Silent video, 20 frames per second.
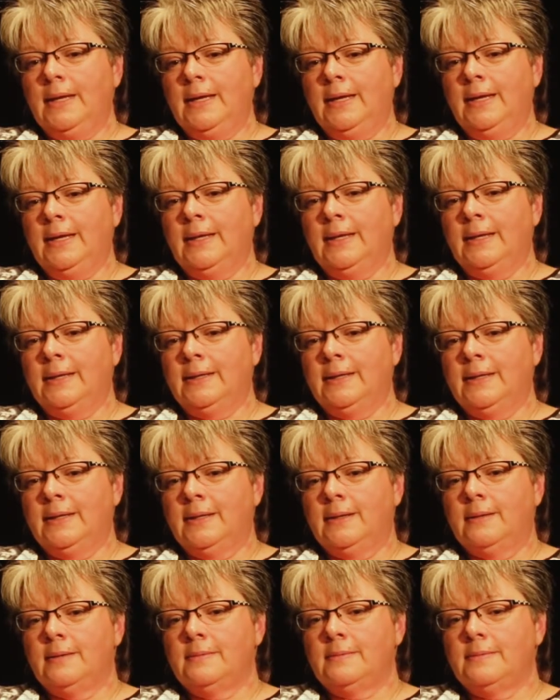and
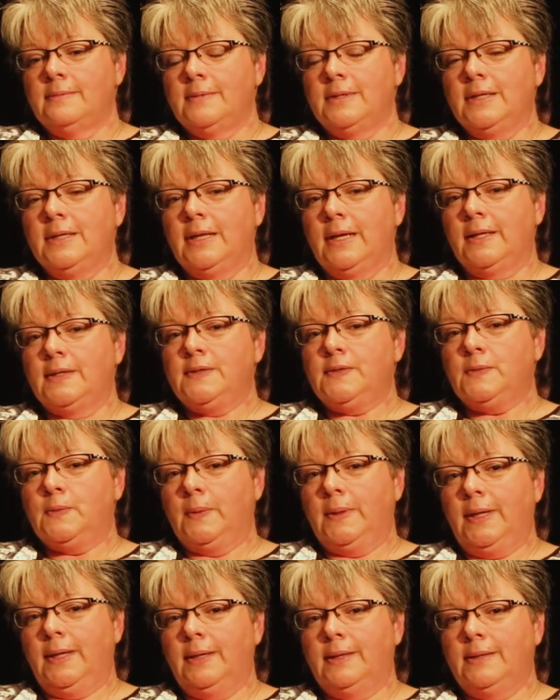the next
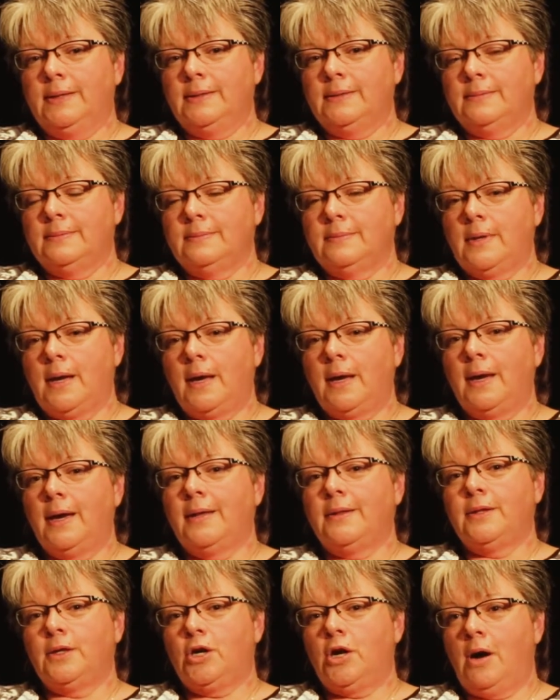week I
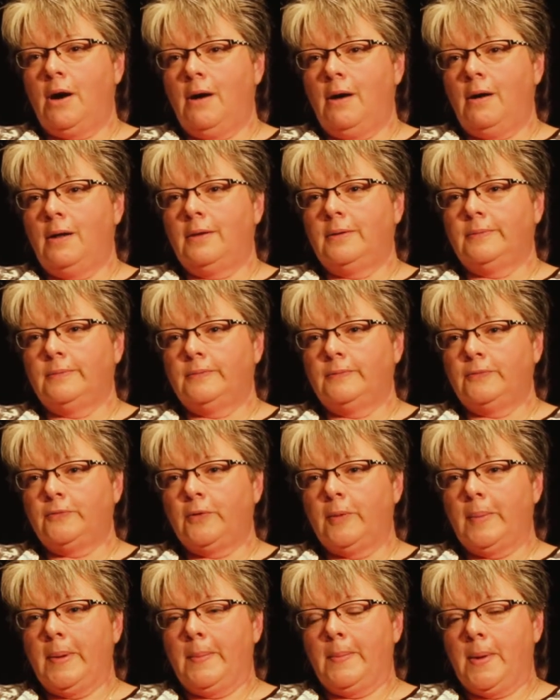got the call
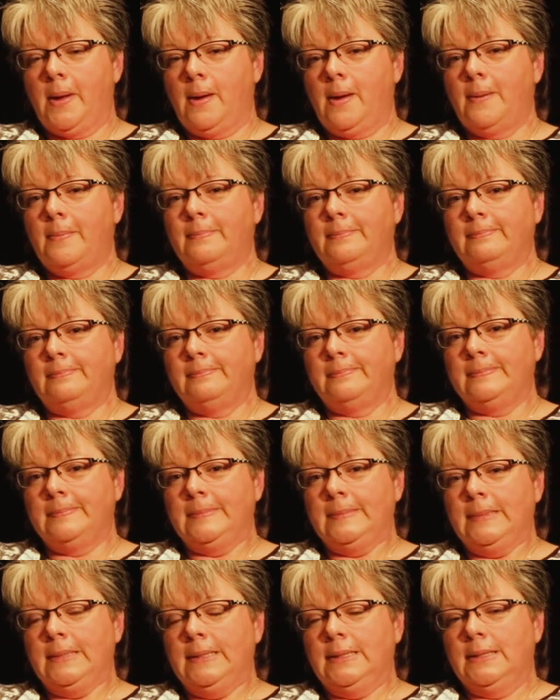from my mom,
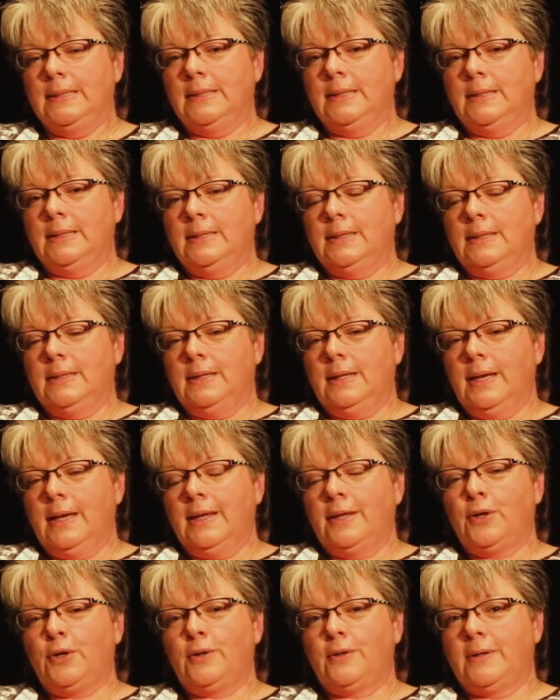
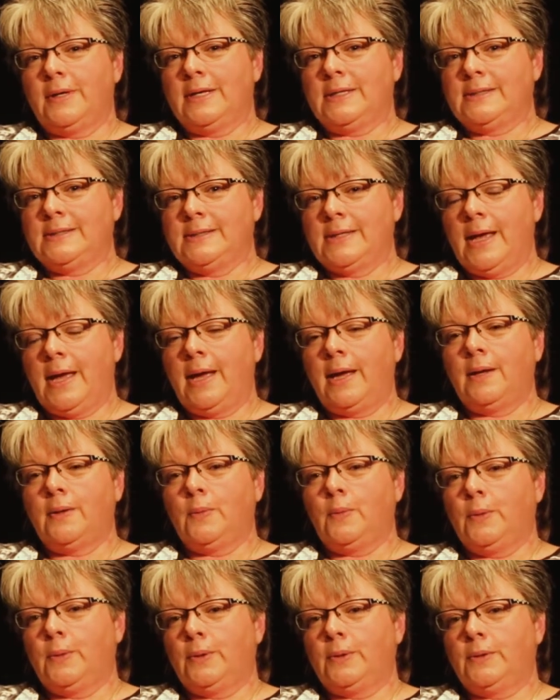and her exact
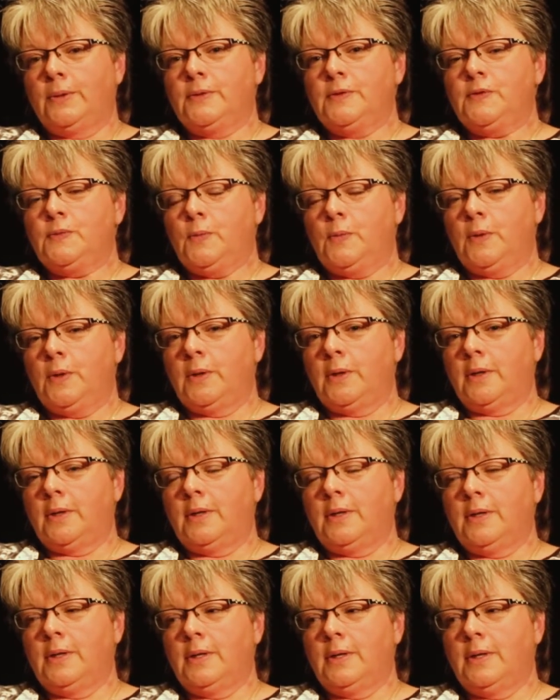words were,